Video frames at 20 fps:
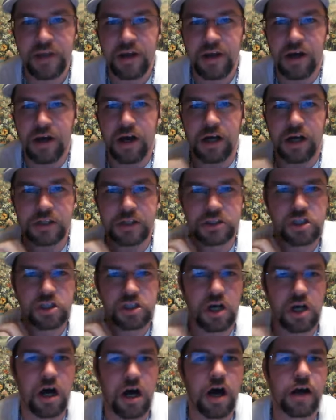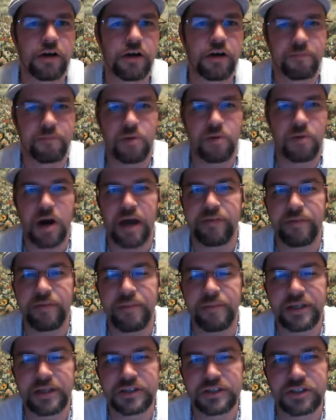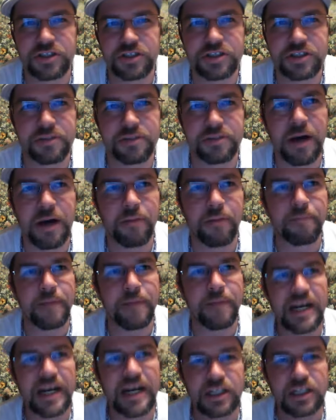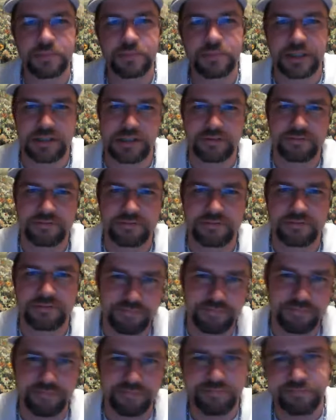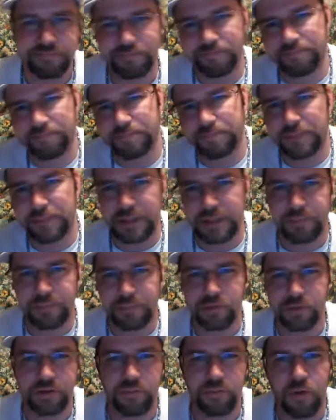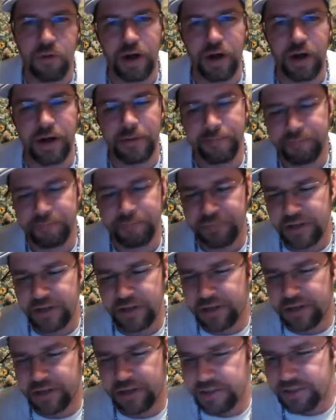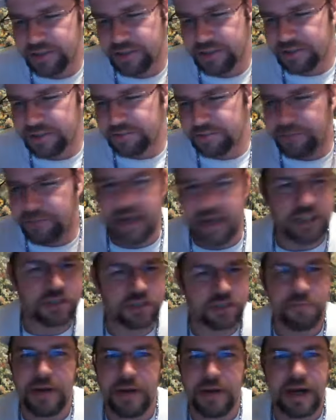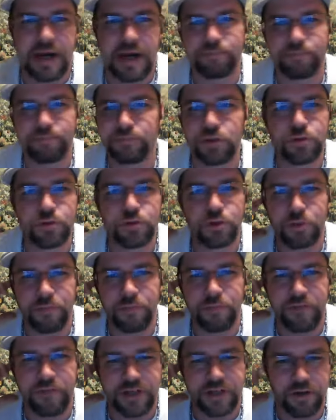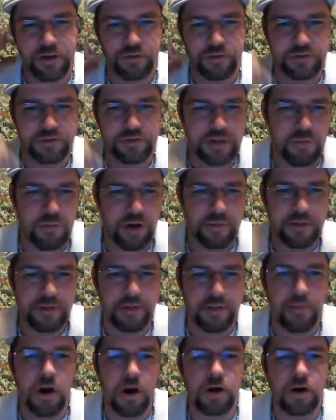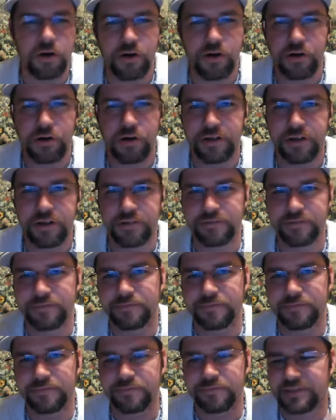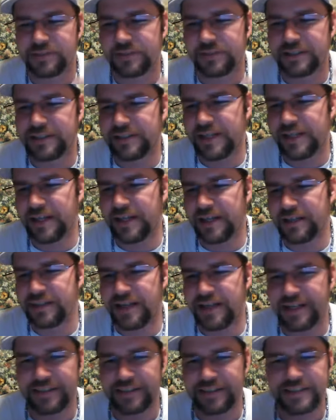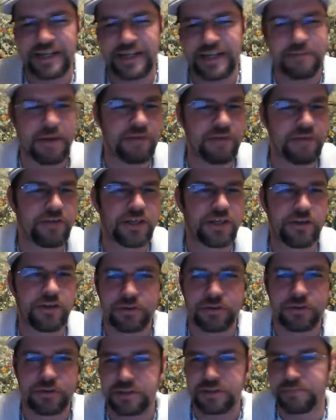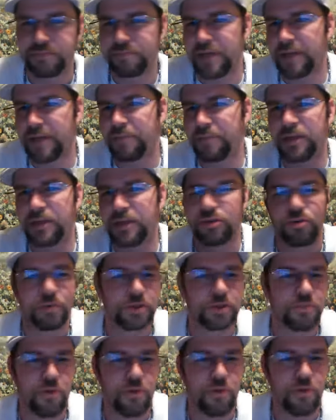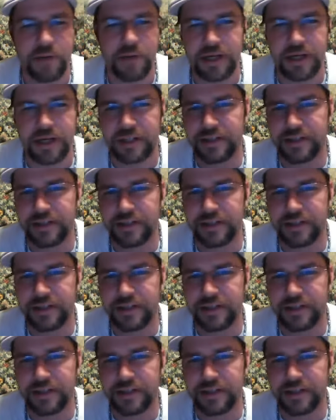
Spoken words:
a ton of private messages about management people that want to manage my YouTube videos. They want to be a partner and say that they can take my videos and make me so much more money